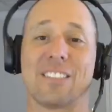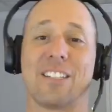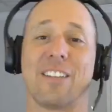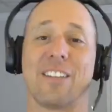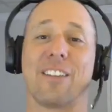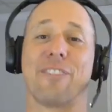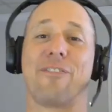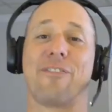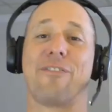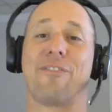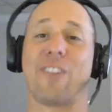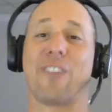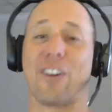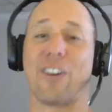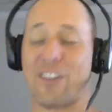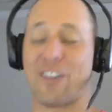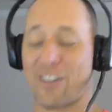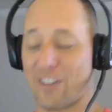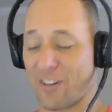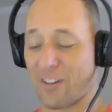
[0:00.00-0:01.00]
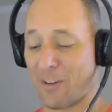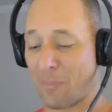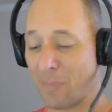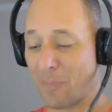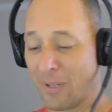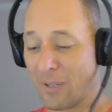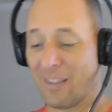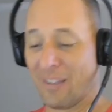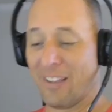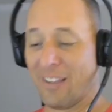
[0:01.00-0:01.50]
to the
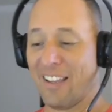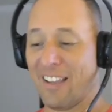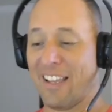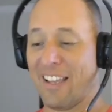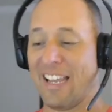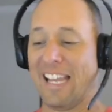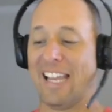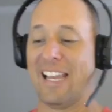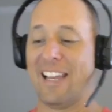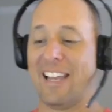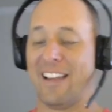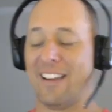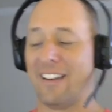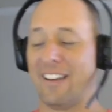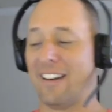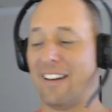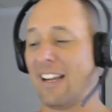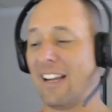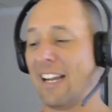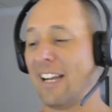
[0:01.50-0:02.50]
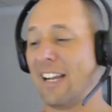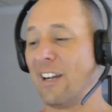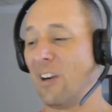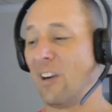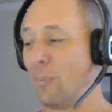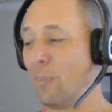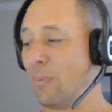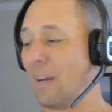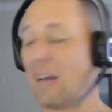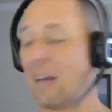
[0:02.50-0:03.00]
farm and
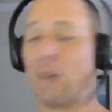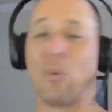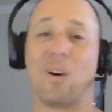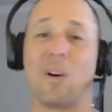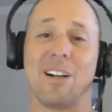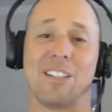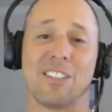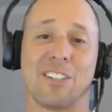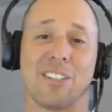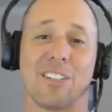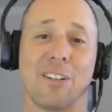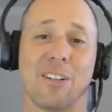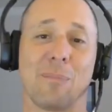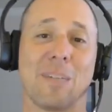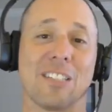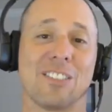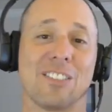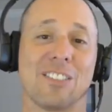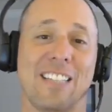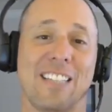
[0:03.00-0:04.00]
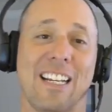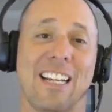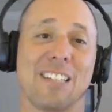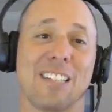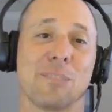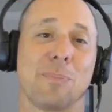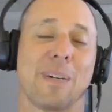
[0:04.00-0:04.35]
I wanted to cook my steaks,